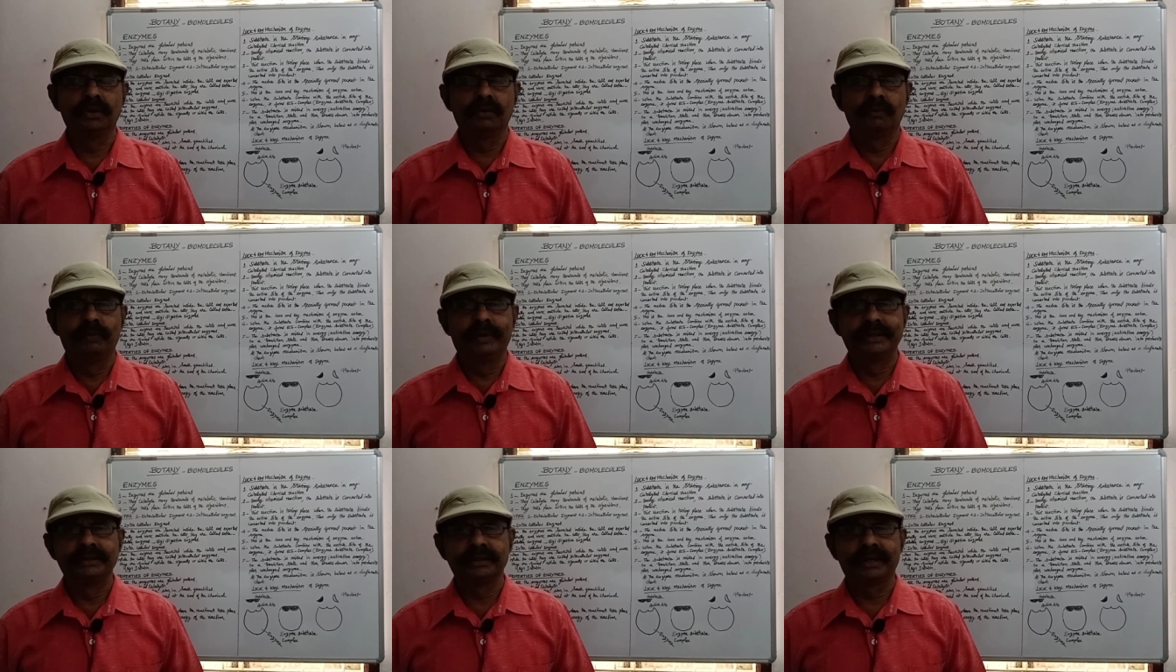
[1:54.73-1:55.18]

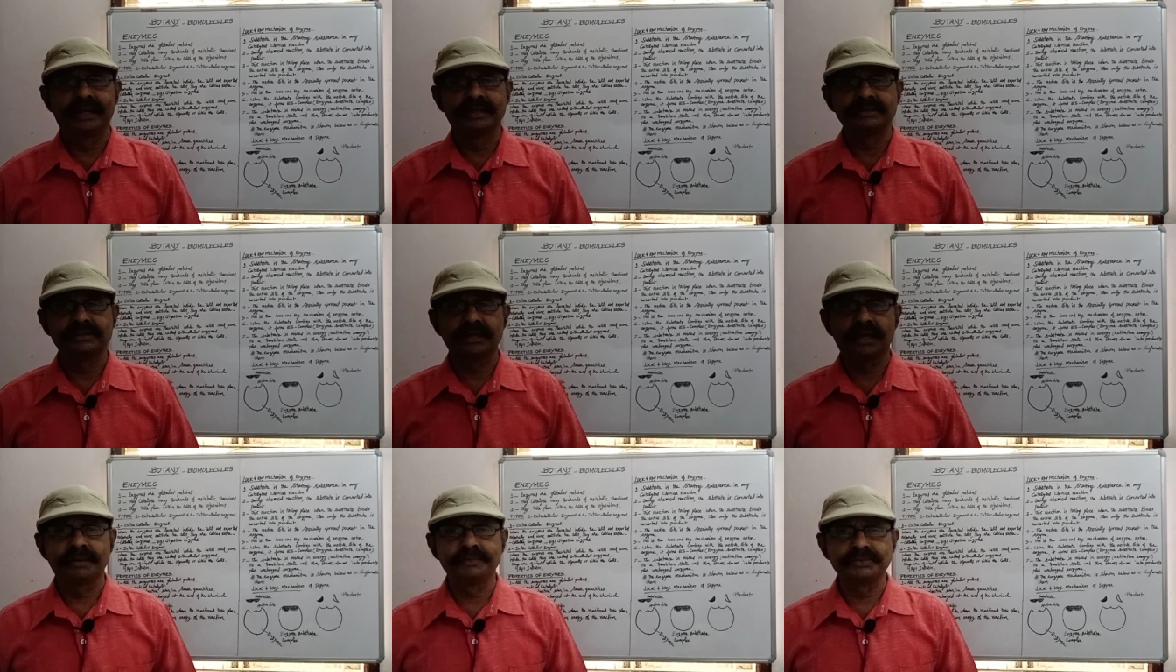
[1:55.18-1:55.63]
When the
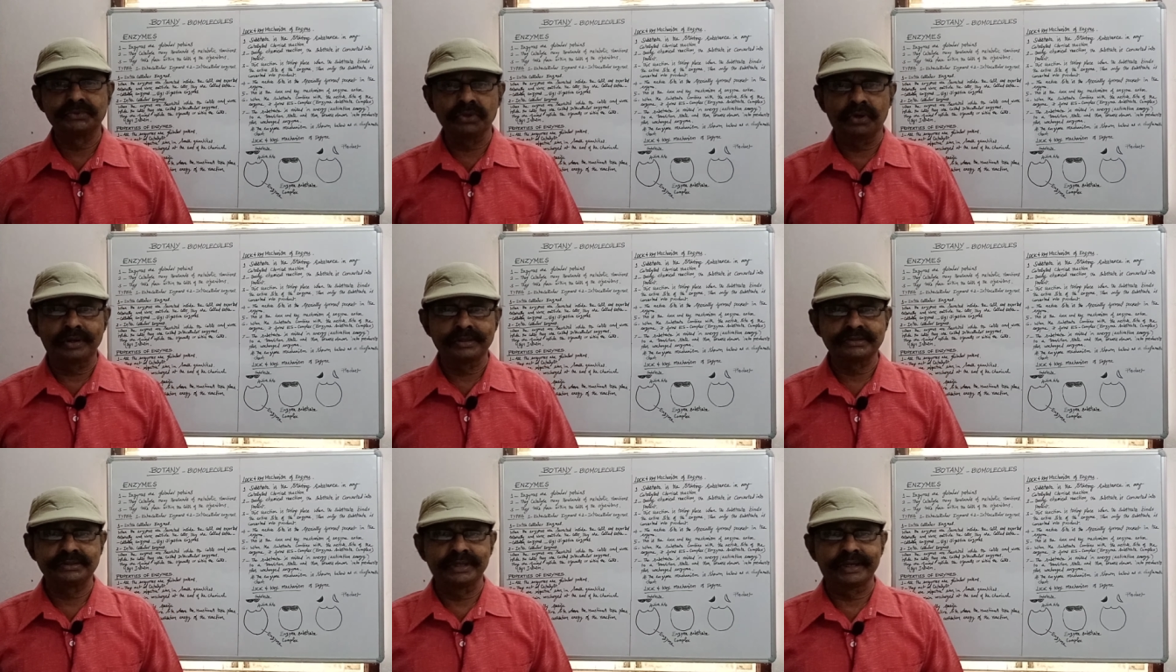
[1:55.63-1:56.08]
enzymes
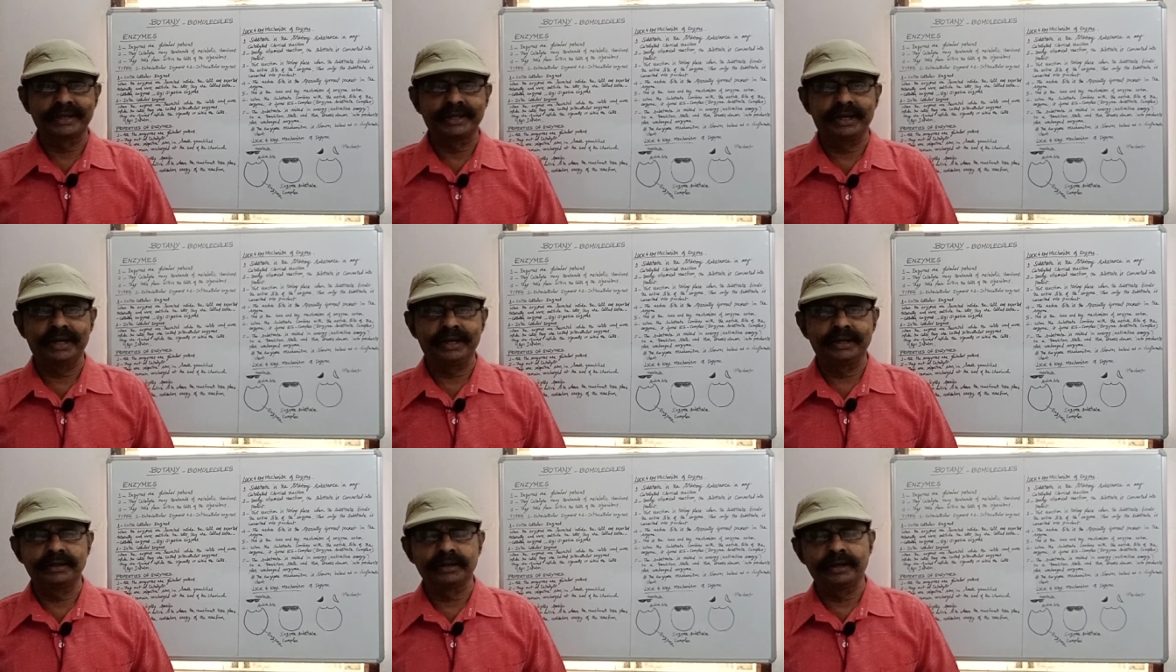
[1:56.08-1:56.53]
are
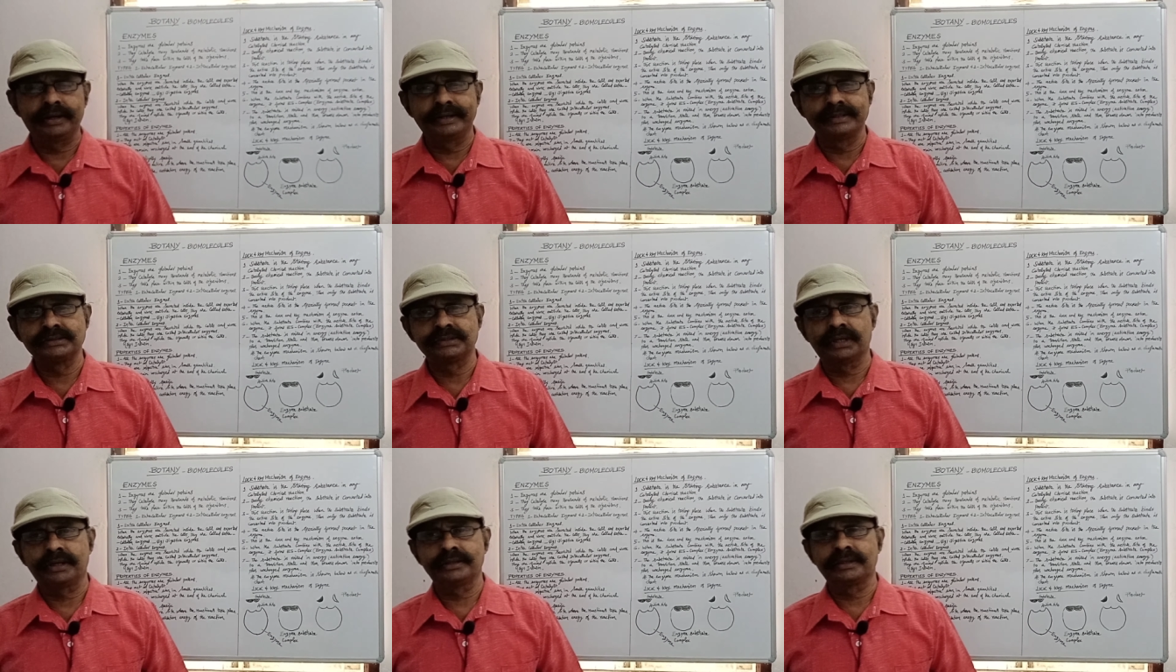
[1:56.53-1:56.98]
secreted
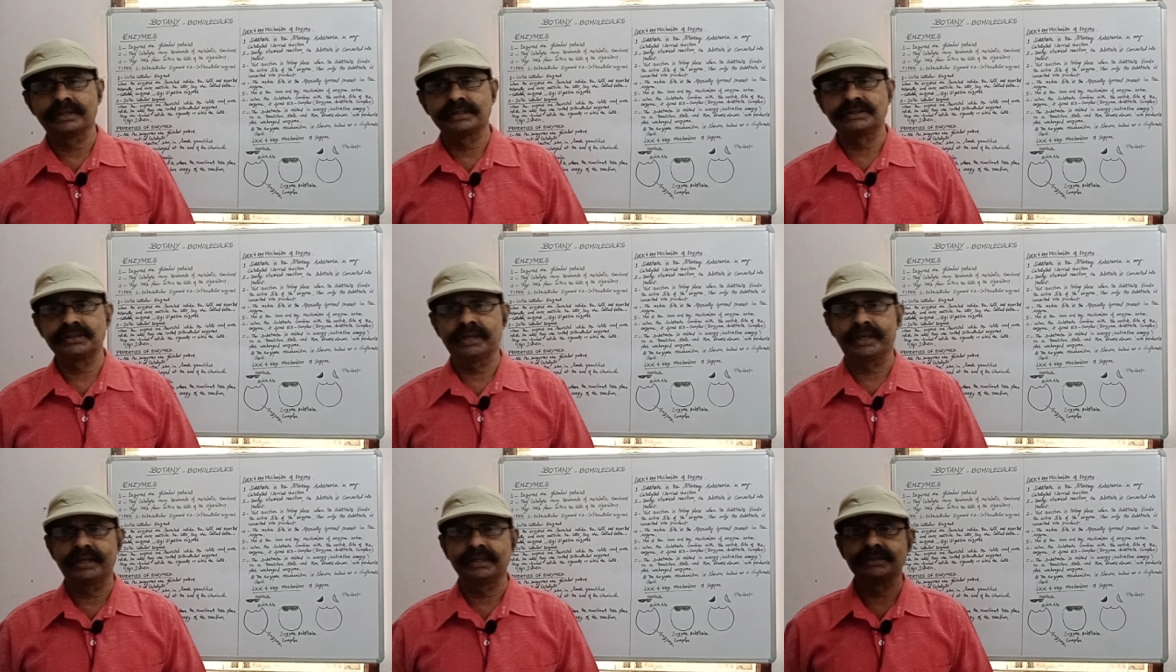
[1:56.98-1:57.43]
inside the
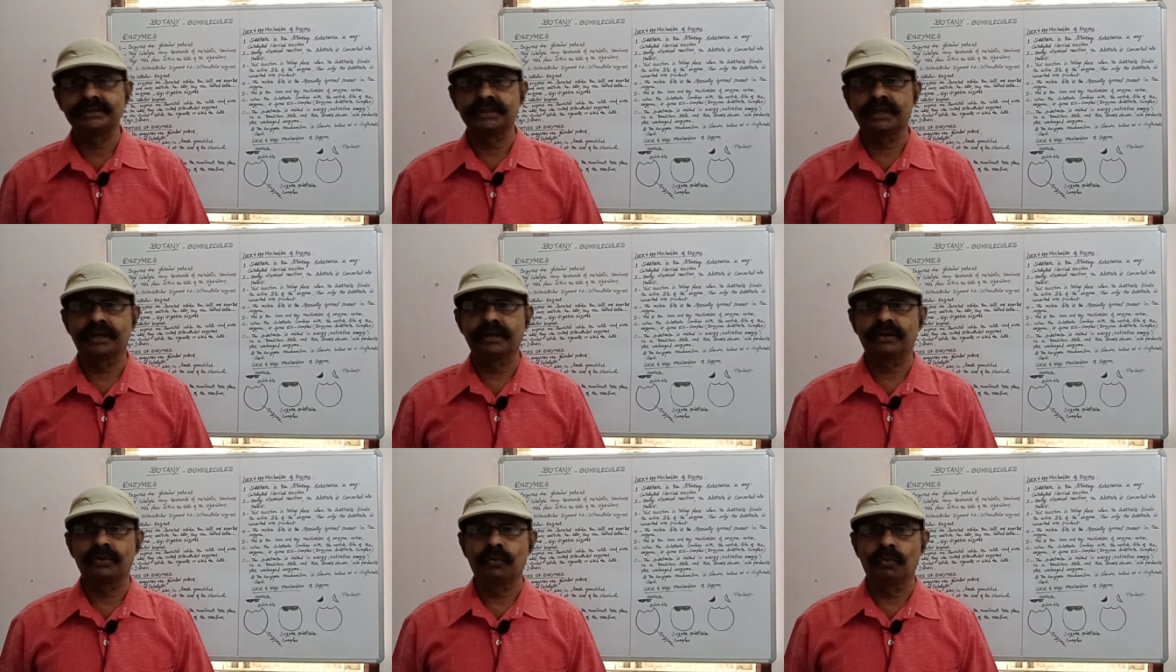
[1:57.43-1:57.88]
cells and